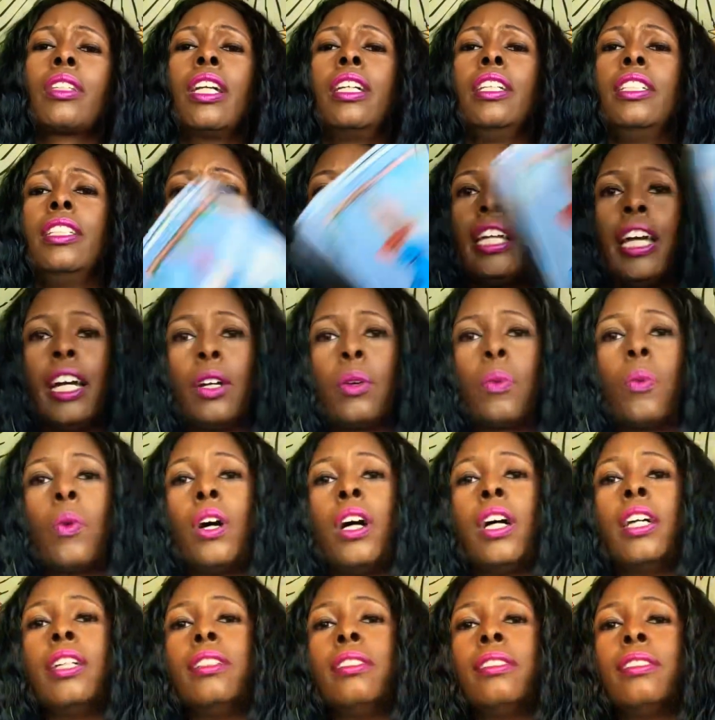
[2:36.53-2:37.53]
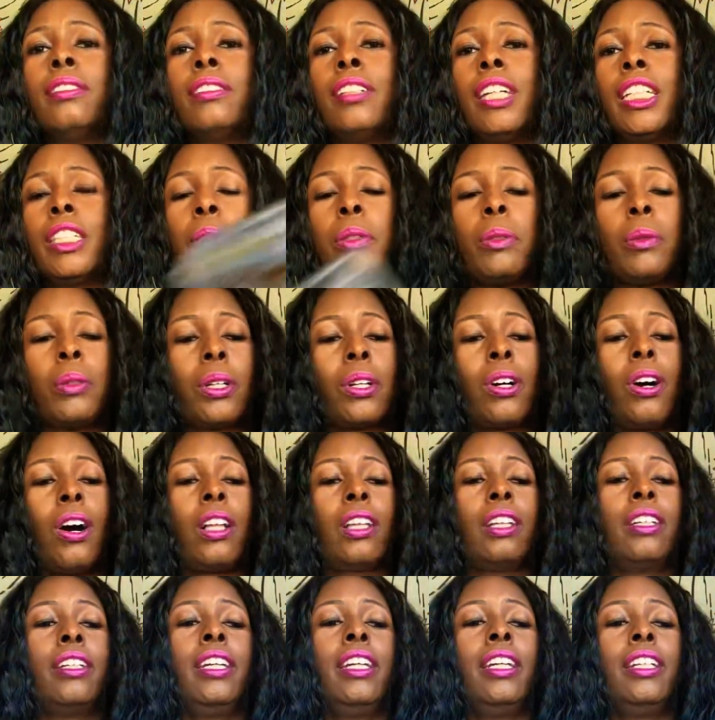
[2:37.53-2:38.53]
Deck 1, as we were
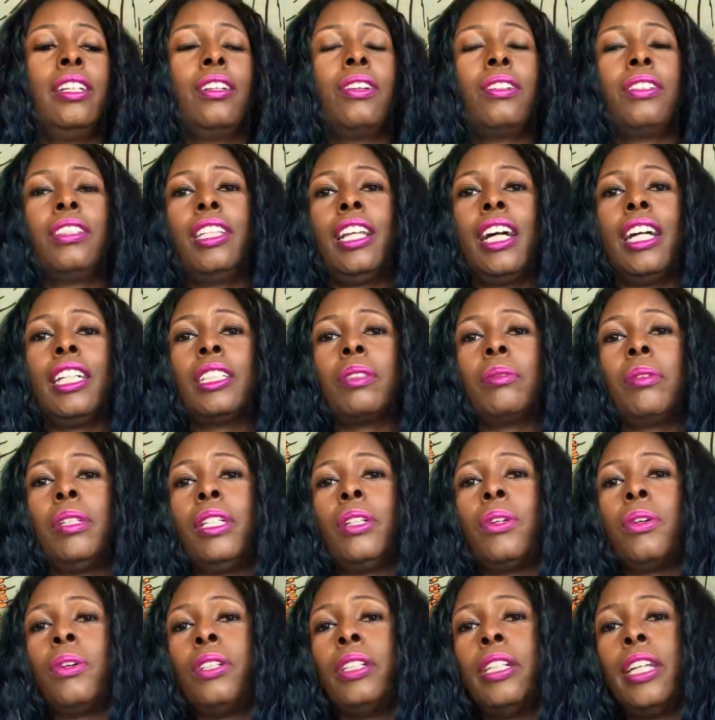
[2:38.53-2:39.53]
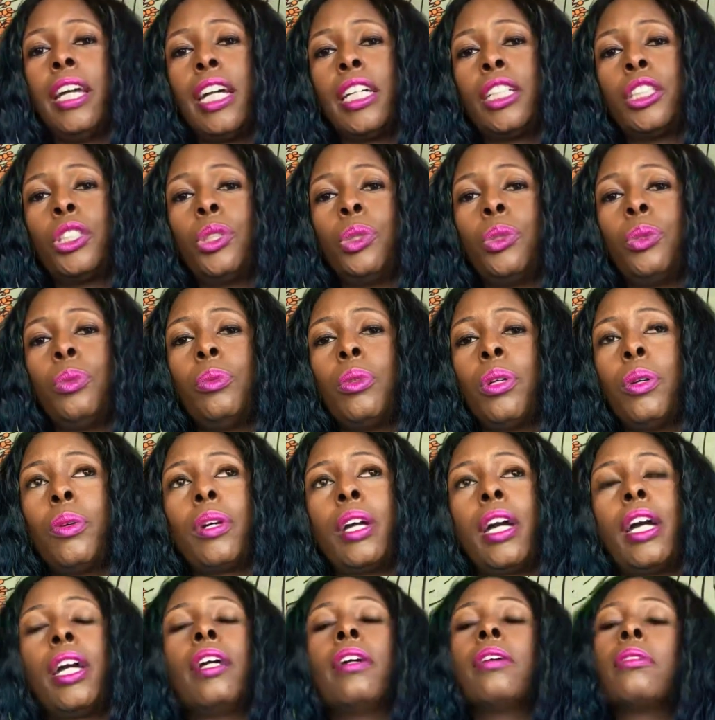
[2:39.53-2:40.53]
calling it last week, or deck 2,
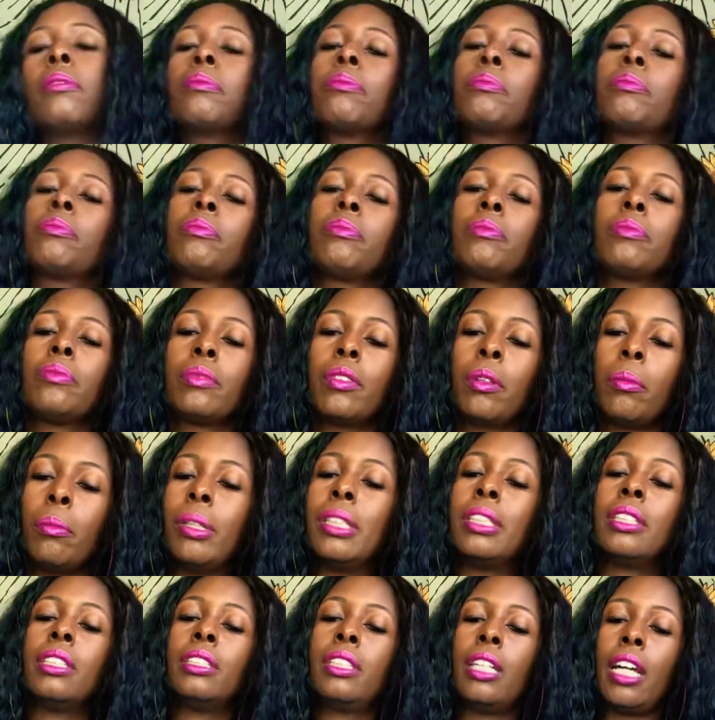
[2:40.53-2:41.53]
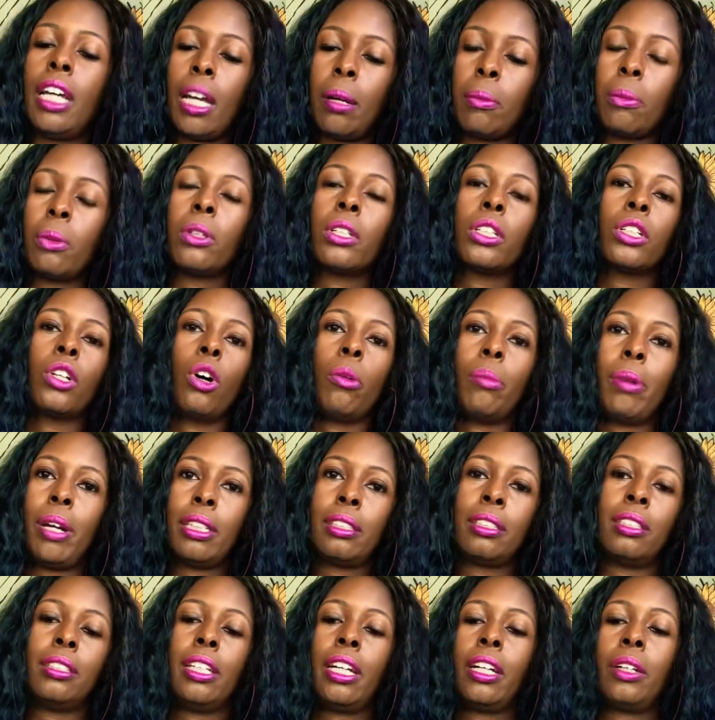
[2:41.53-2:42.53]
okay? But today I'm going to go back
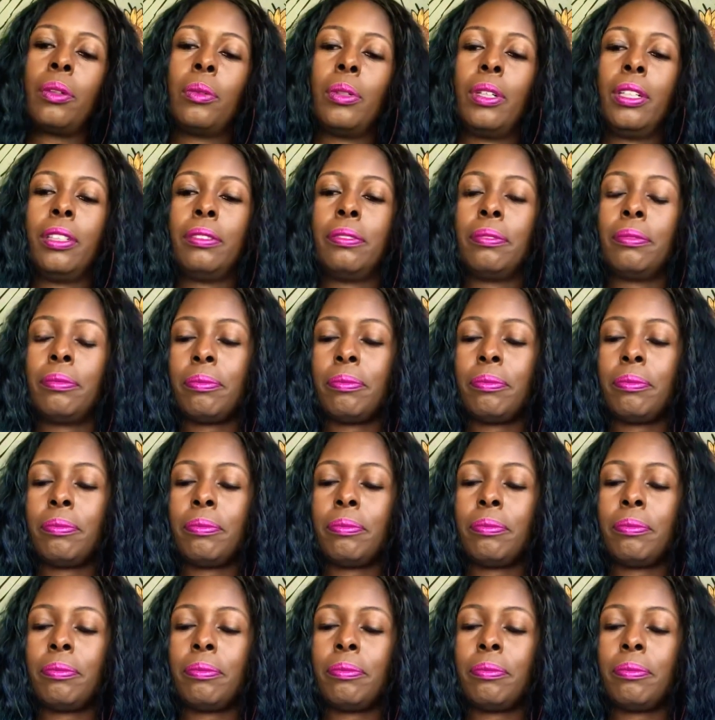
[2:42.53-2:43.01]
to deck 1.